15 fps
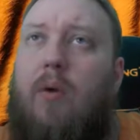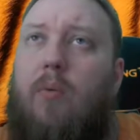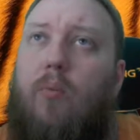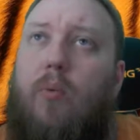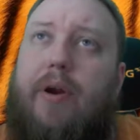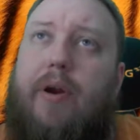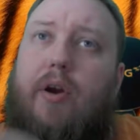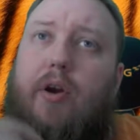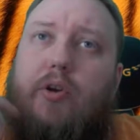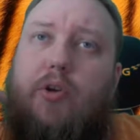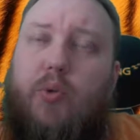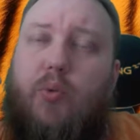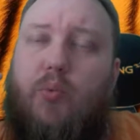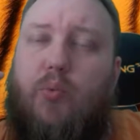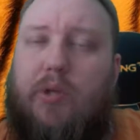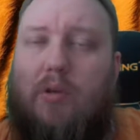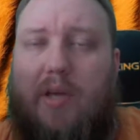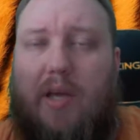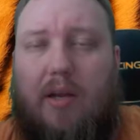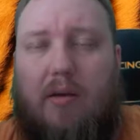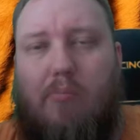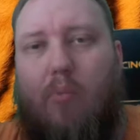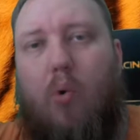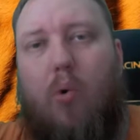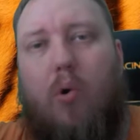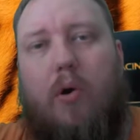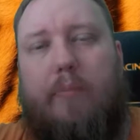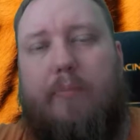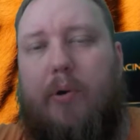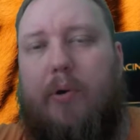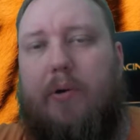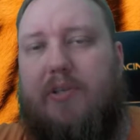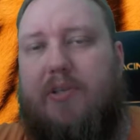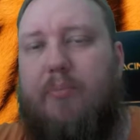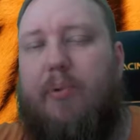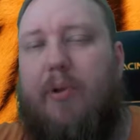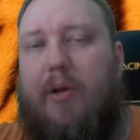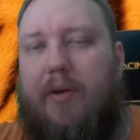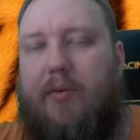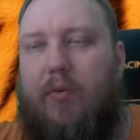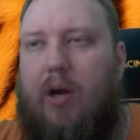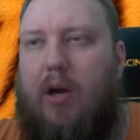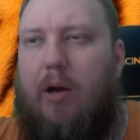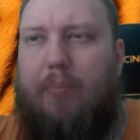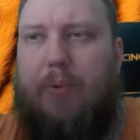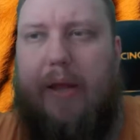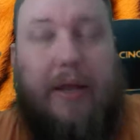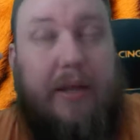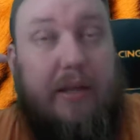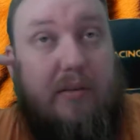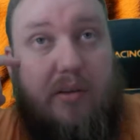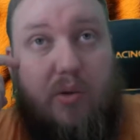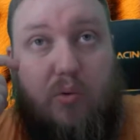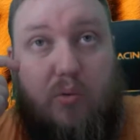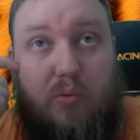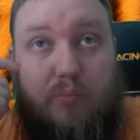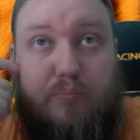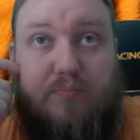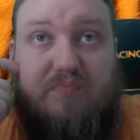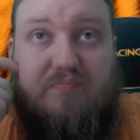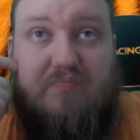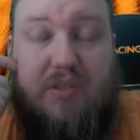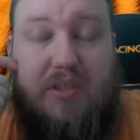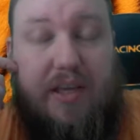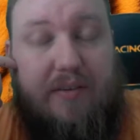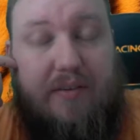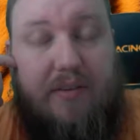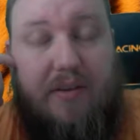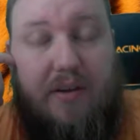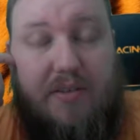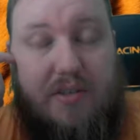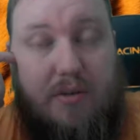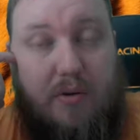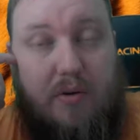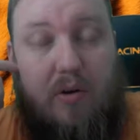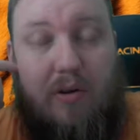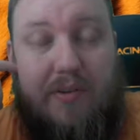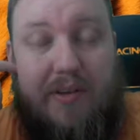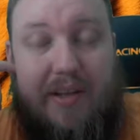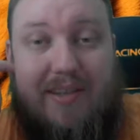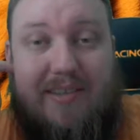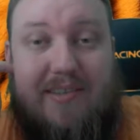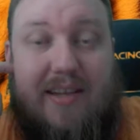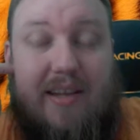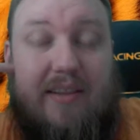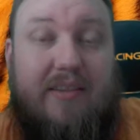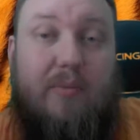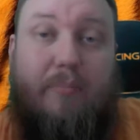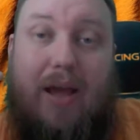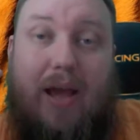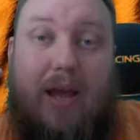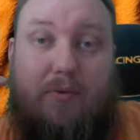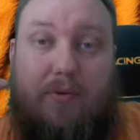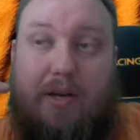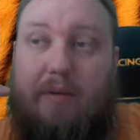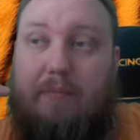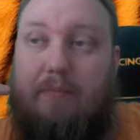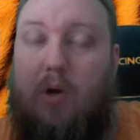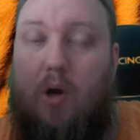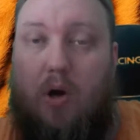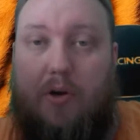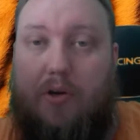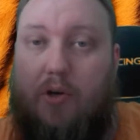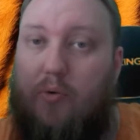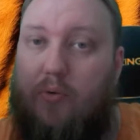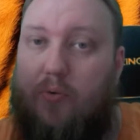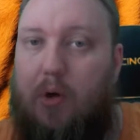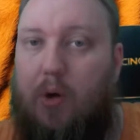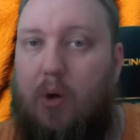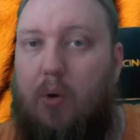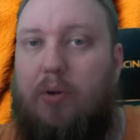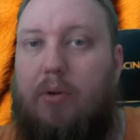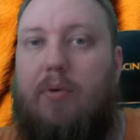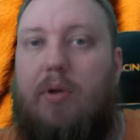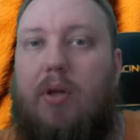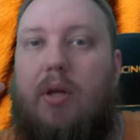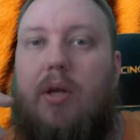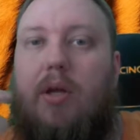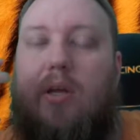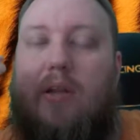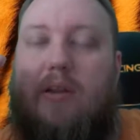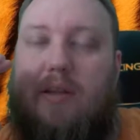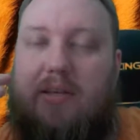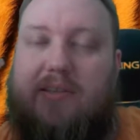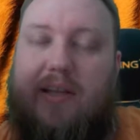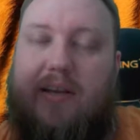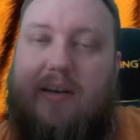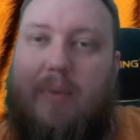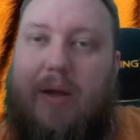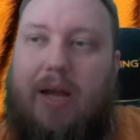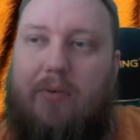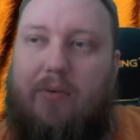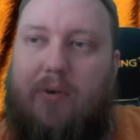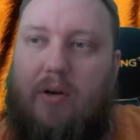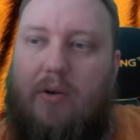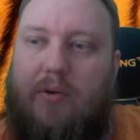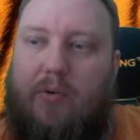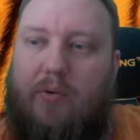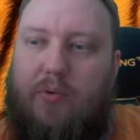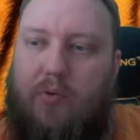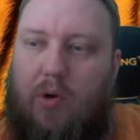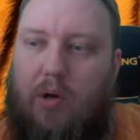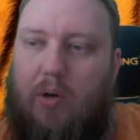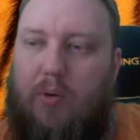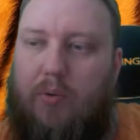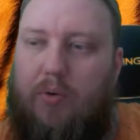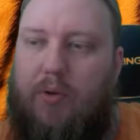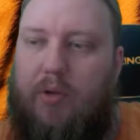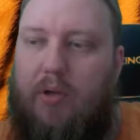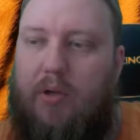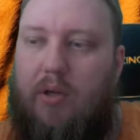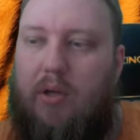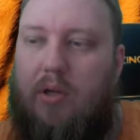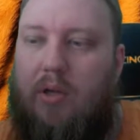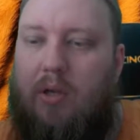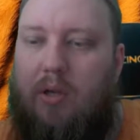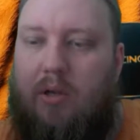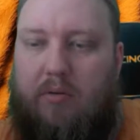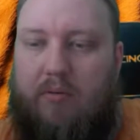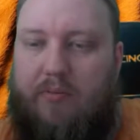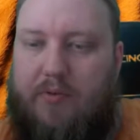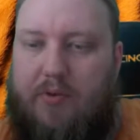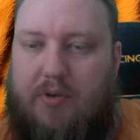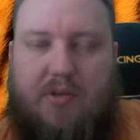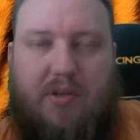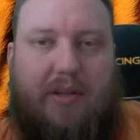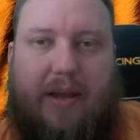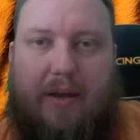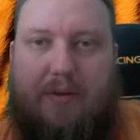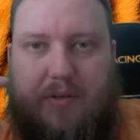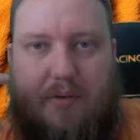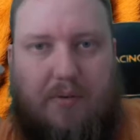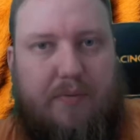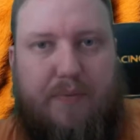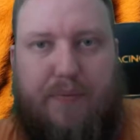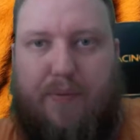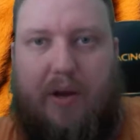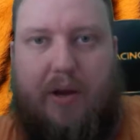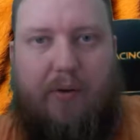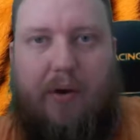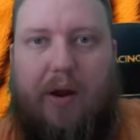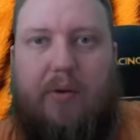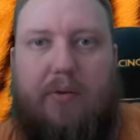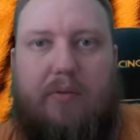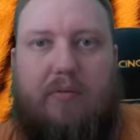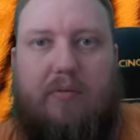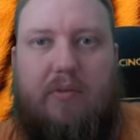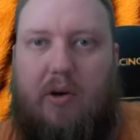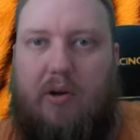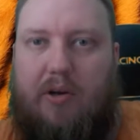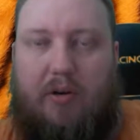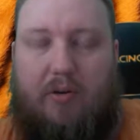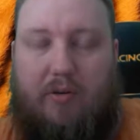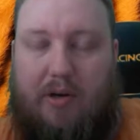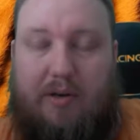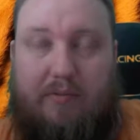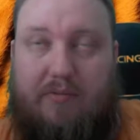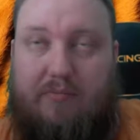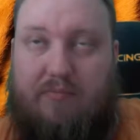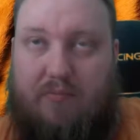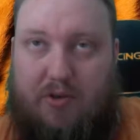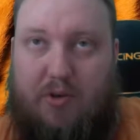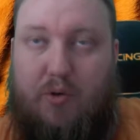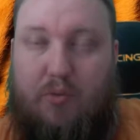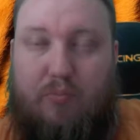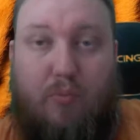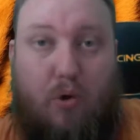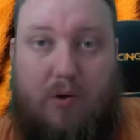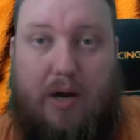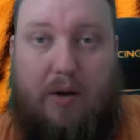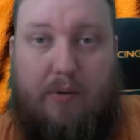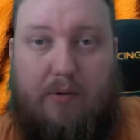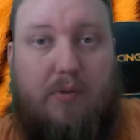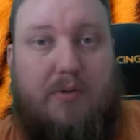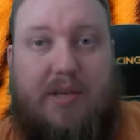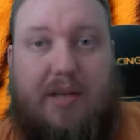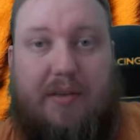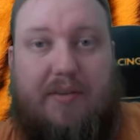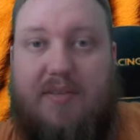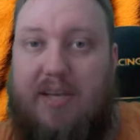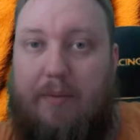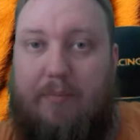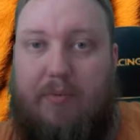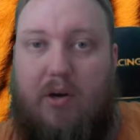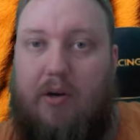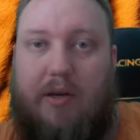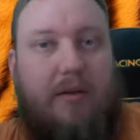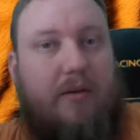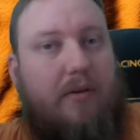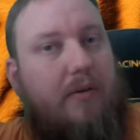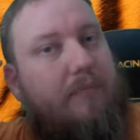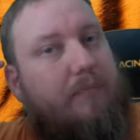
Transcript: where you will get more per supply drop, and you'll get a so-called extended battery on your drone. The extended battery on your drone just allows you to fly around longer and shoot more arrows at the same target,